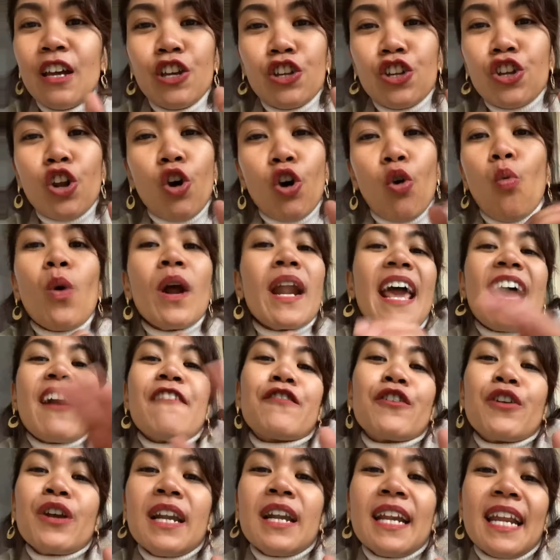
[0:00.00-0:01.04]
you know,
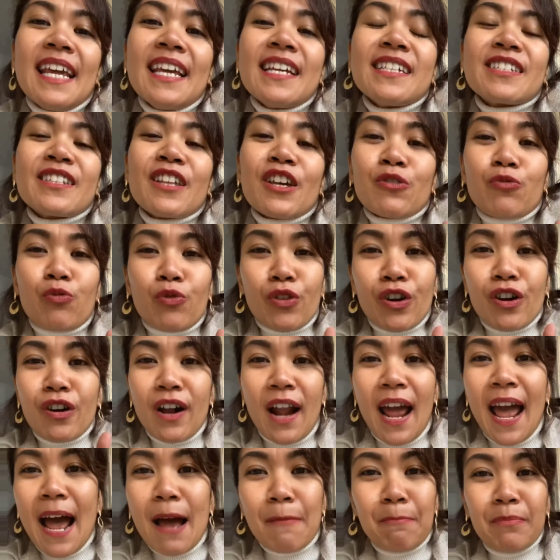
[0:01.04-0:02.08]
whatever it is that we're
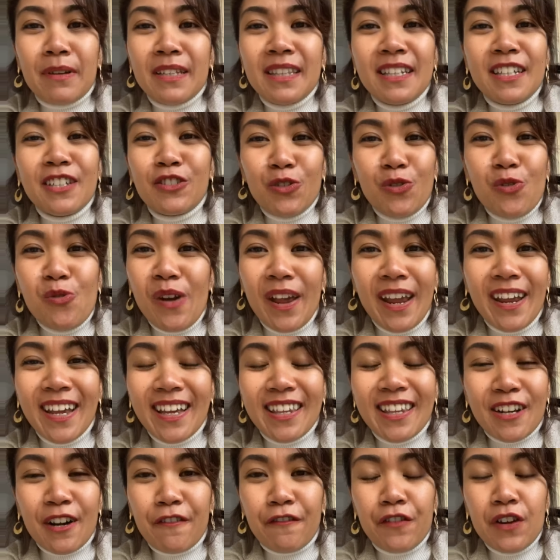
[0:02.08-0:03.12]
happily doing
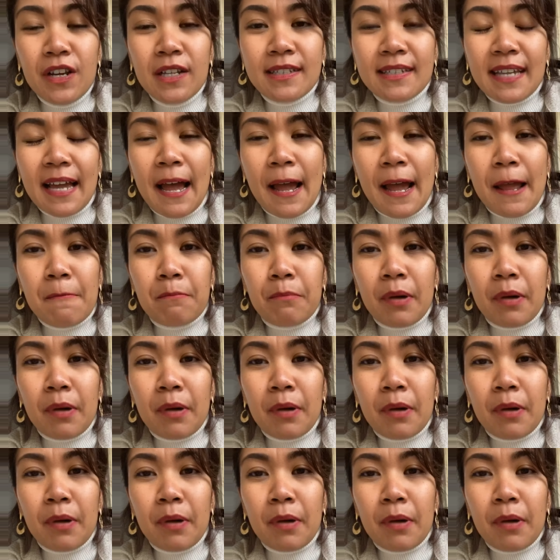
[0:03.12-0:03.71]
in our free time.